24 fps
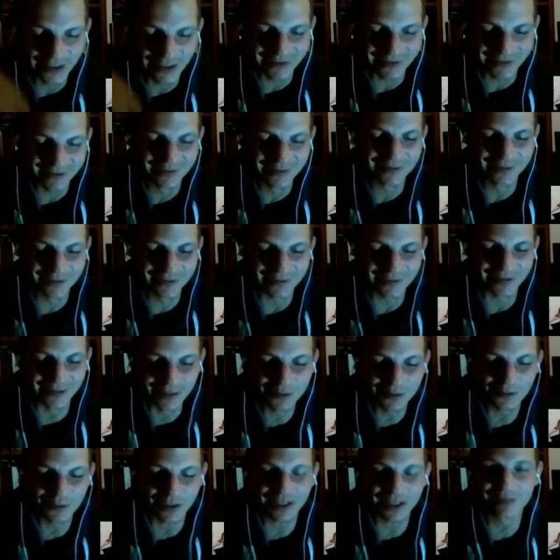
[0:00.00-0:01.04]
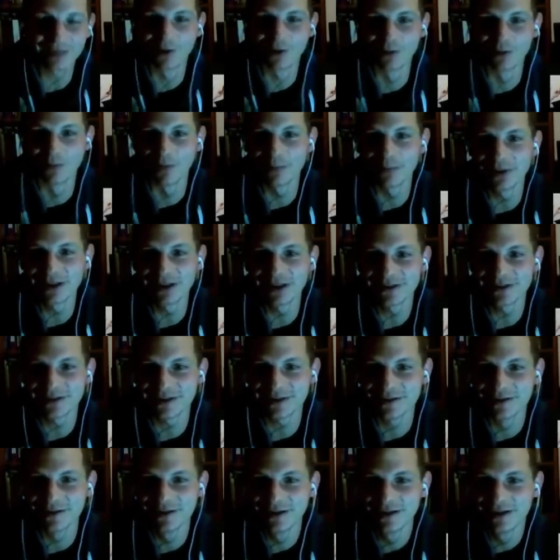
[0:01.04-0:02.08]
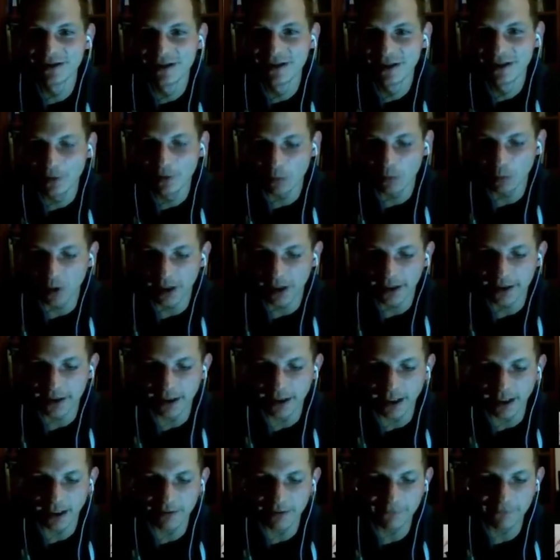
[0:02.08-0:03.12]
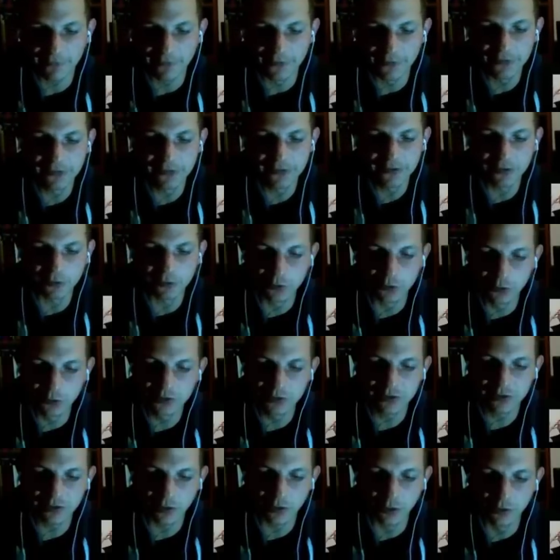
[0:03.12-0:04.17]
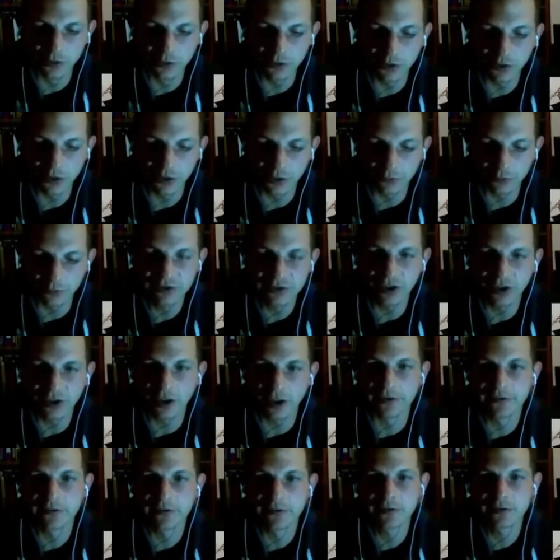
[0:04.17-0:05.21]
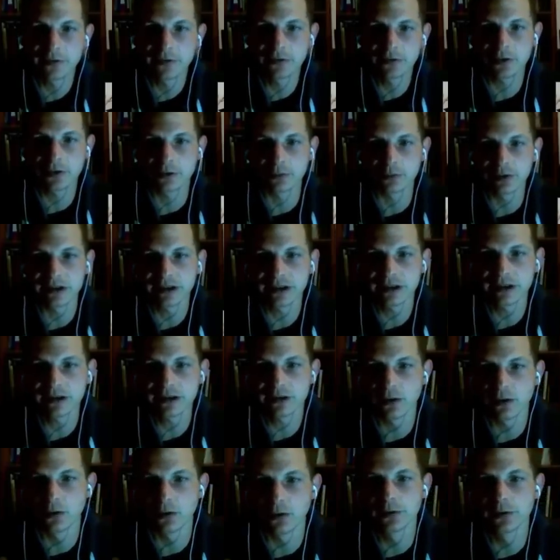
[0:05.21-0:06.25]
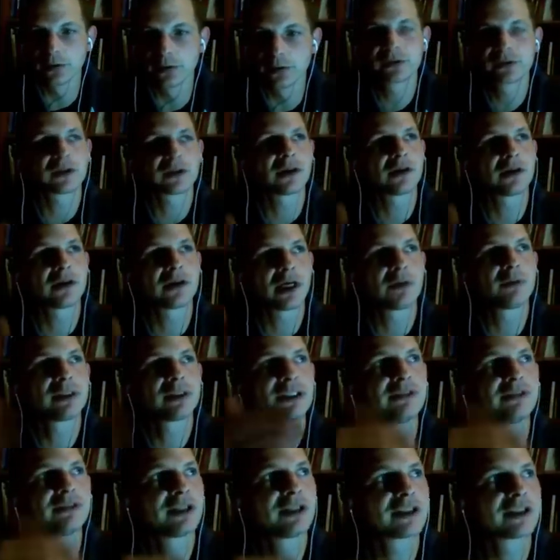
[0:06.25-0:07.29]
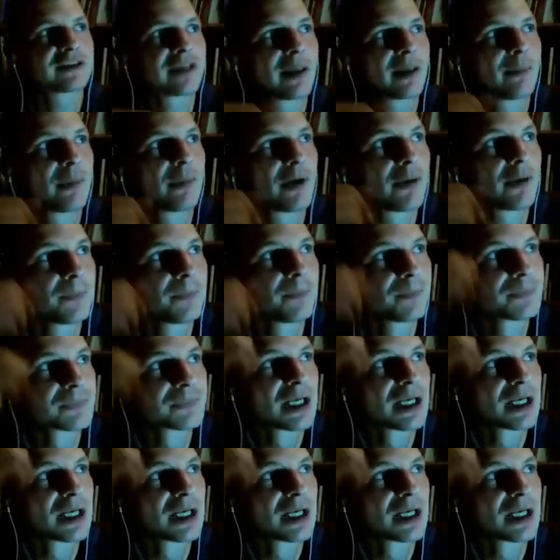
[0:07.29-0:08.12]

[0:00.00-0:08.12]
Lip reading: get incredible mobility. When I first looked on the results, so we did those, I will give an example.